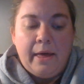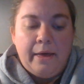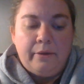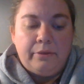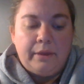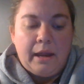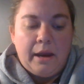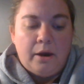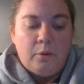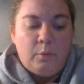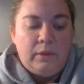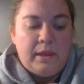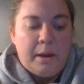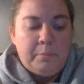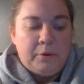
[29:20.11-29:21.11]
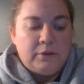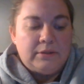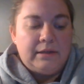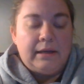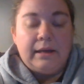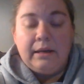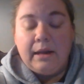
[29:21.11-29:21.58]
health care when that
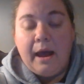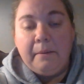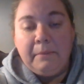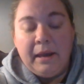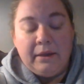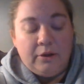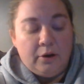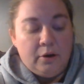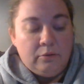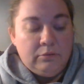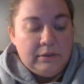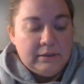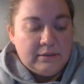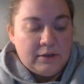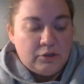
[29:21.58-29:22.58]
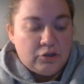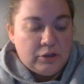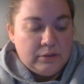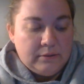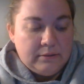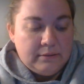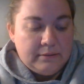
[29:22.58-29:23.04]
person cannot make their own
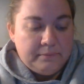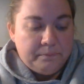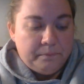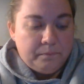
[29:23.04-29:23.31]
decisions.